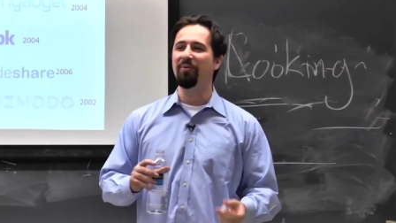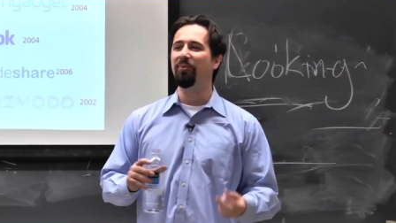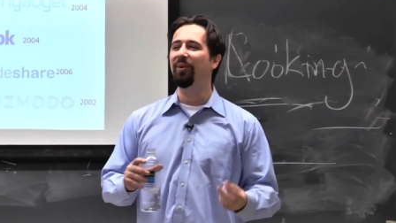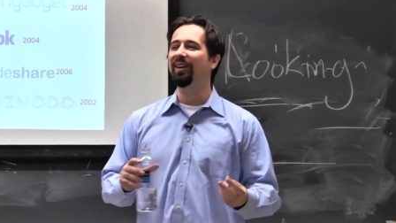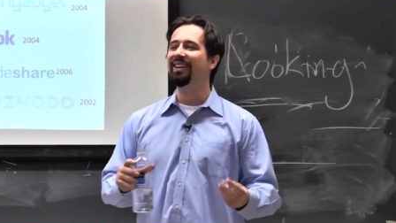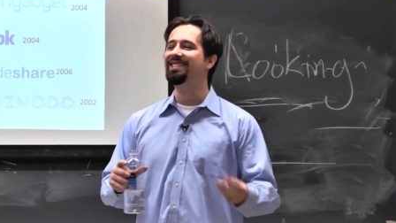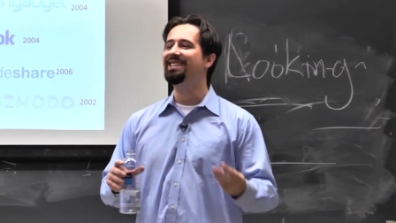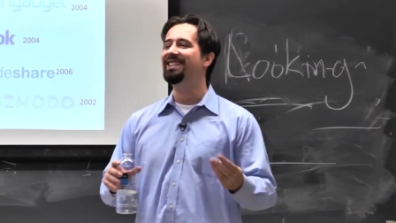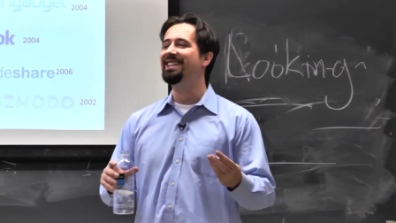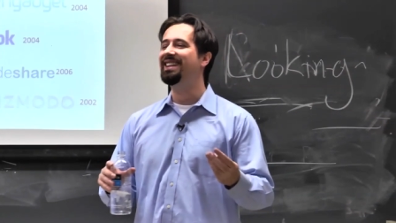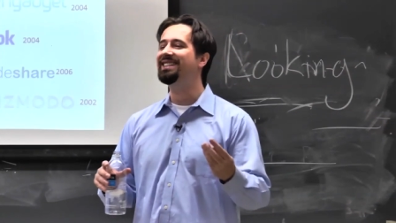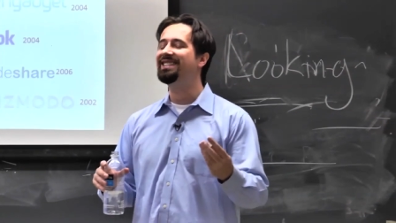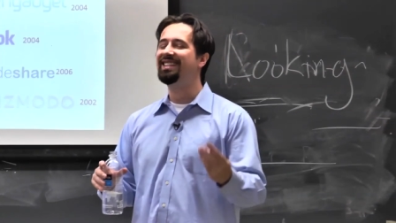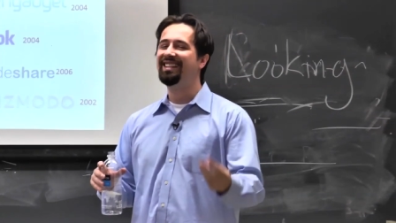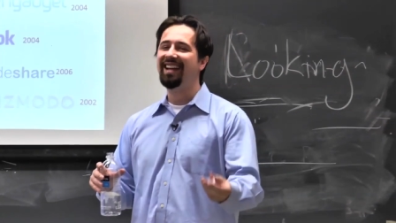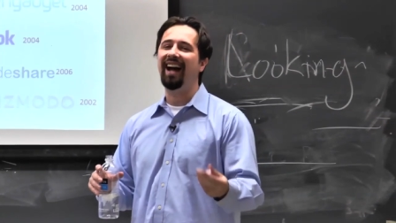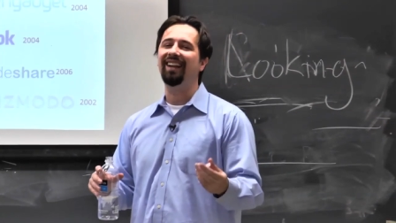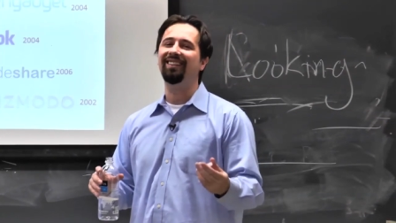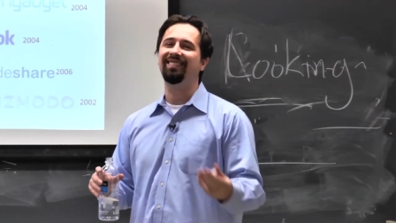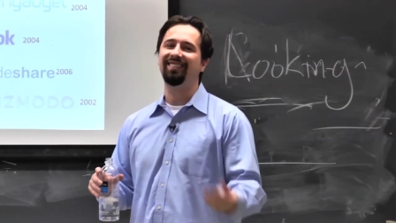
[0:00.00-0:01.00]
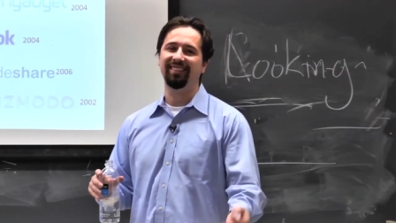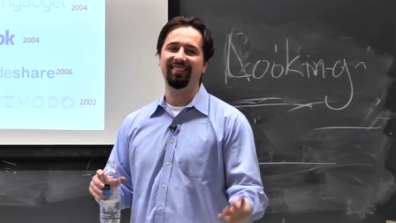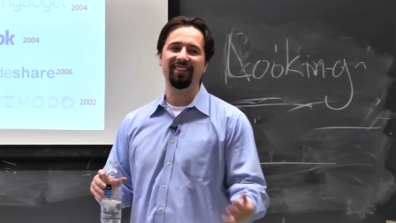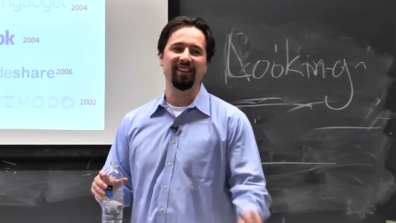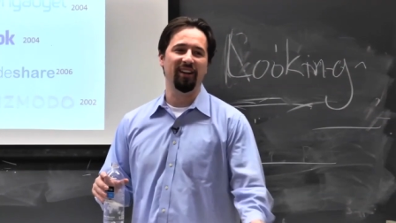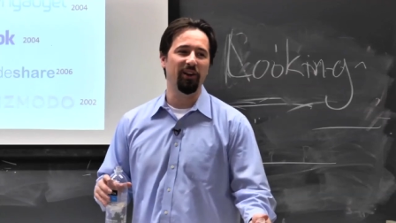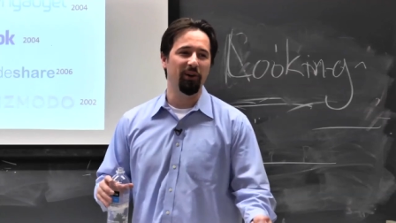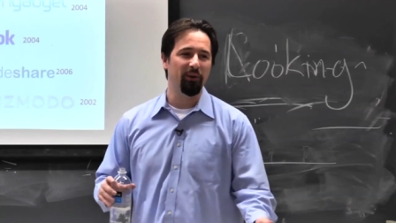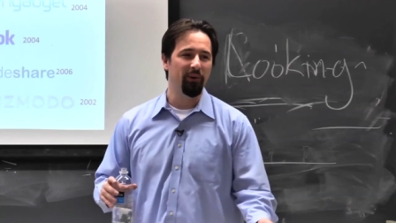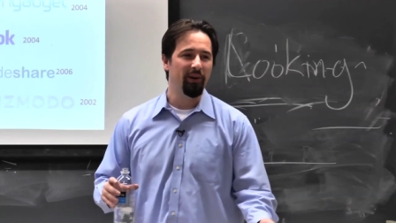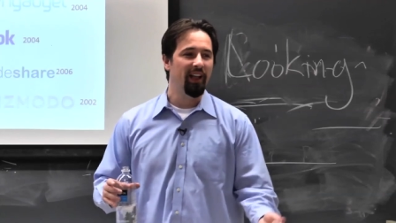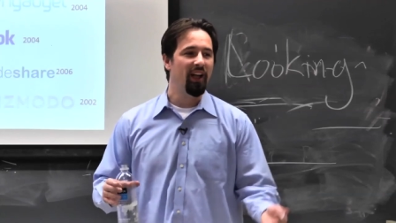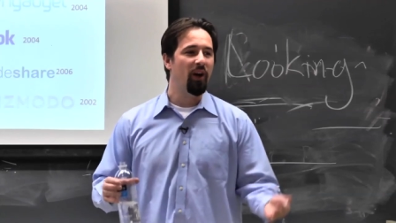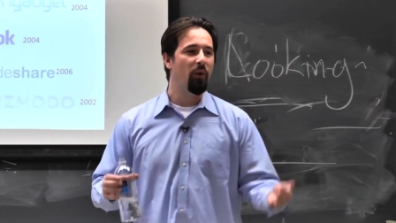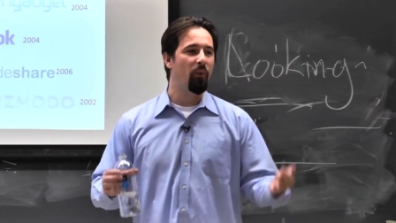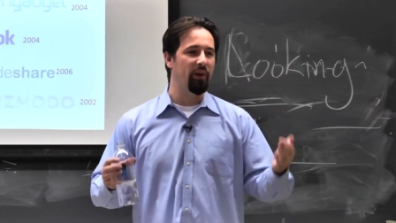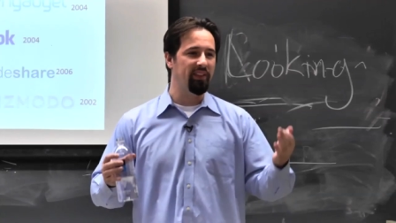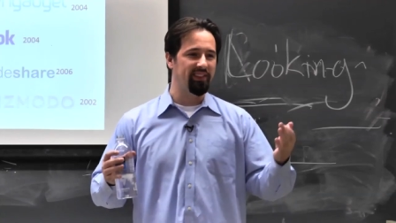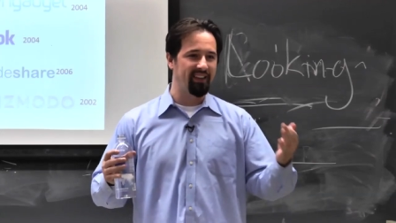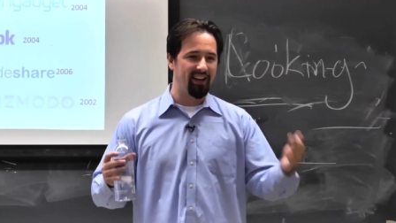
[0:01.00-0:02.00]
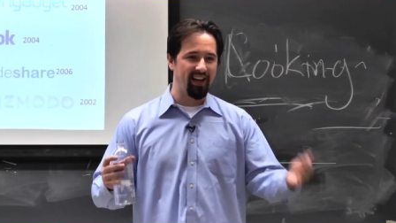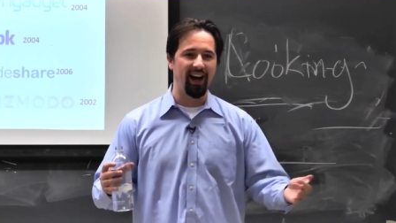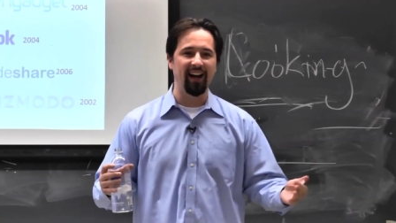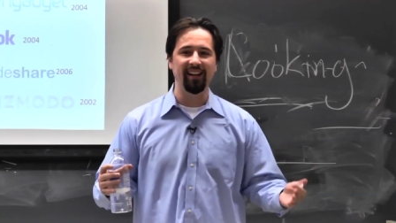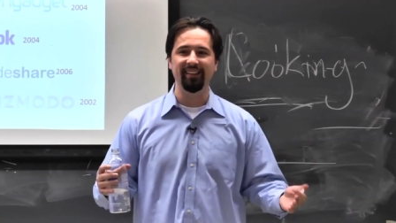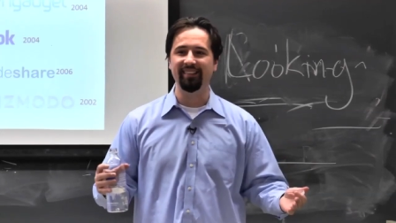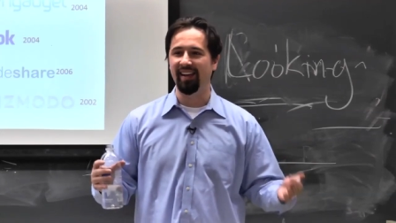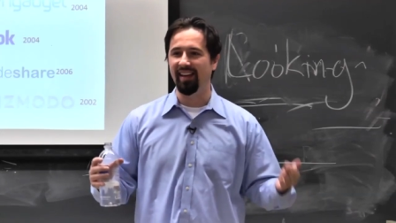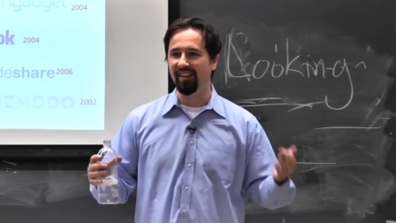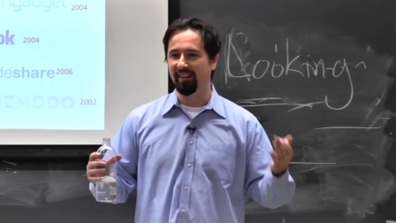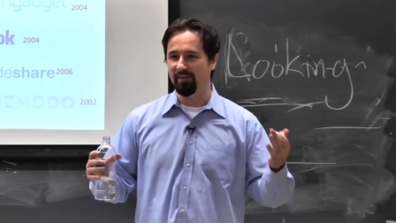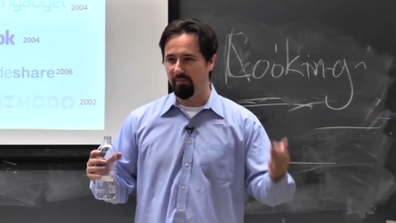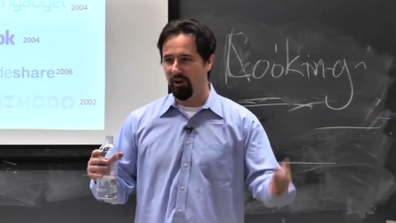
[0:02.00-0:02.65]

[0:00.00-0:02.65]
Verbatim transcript: What has this got to do with content